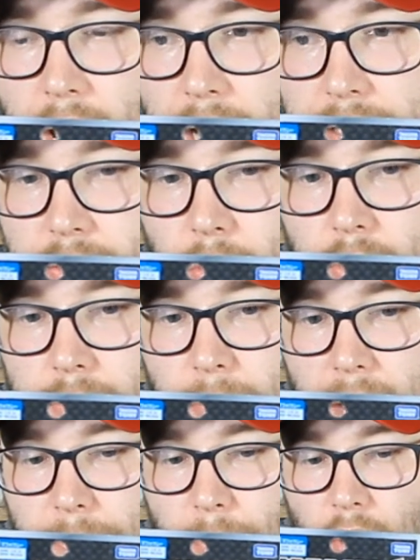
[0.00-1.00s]
I sold
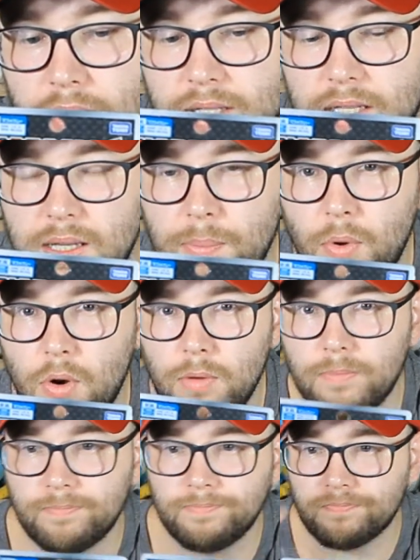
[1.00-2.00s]
my box sets. I
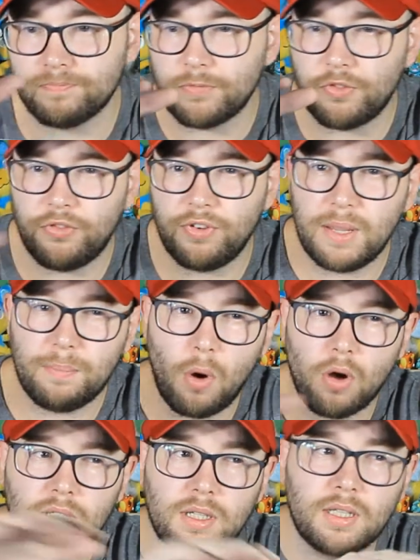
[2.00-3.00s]
bought 3
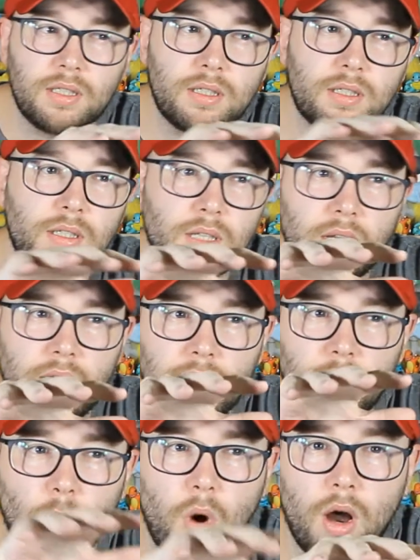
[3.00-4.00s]
box sets
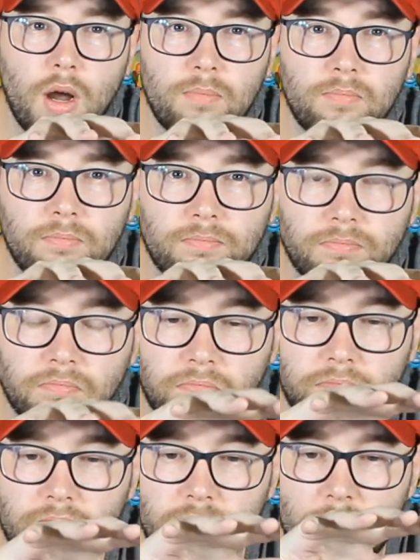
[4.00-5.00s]
in Guam,
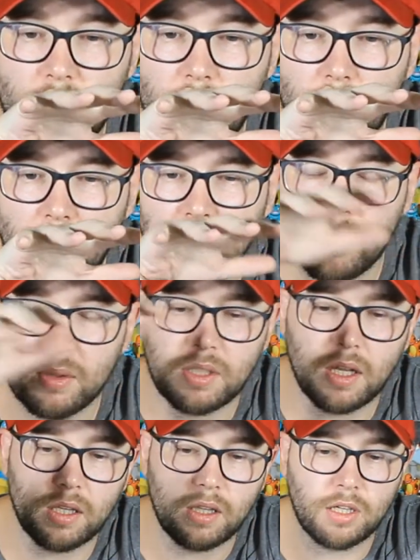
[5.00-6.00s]
and it was
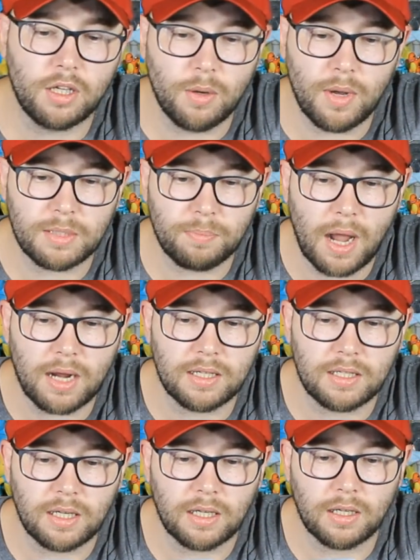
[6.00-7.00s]
the US
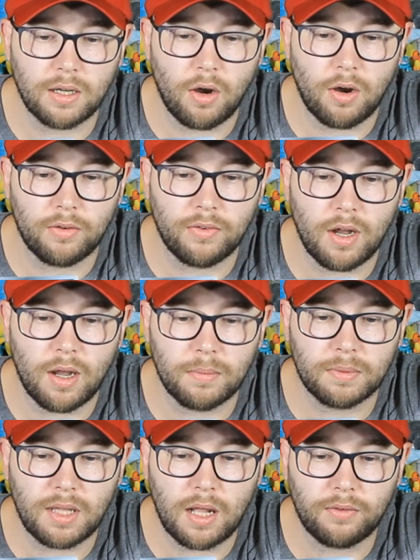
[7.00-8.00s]
packaging of
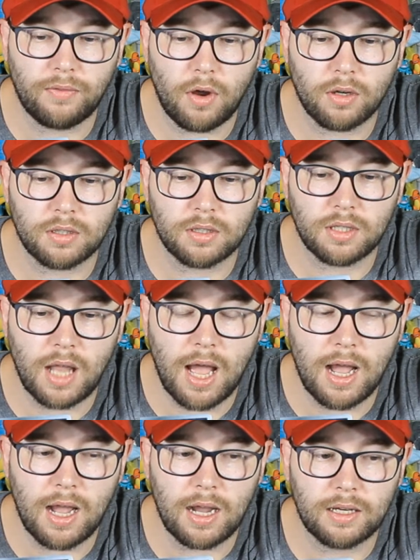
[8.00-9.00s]
Delphox
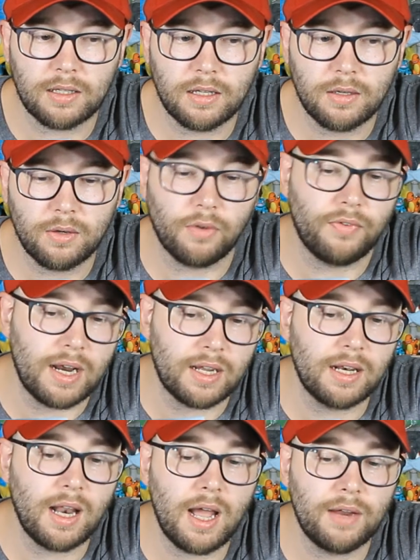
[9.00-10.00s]
line, or
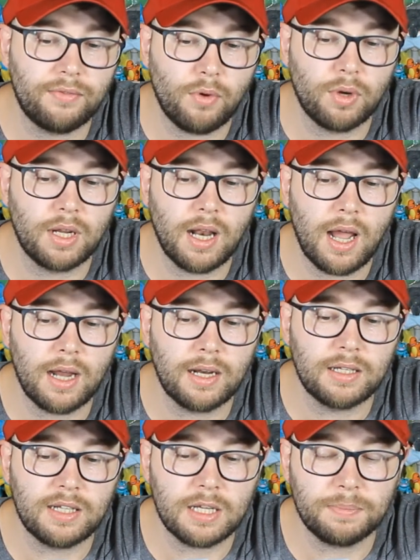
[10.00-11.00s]
Fennekin line, Froakie line,
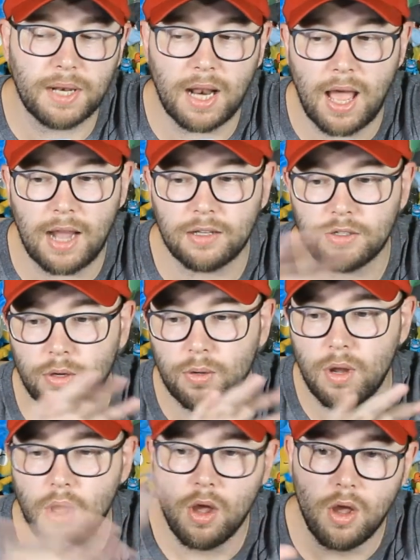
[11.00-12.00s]
and Chespin line. So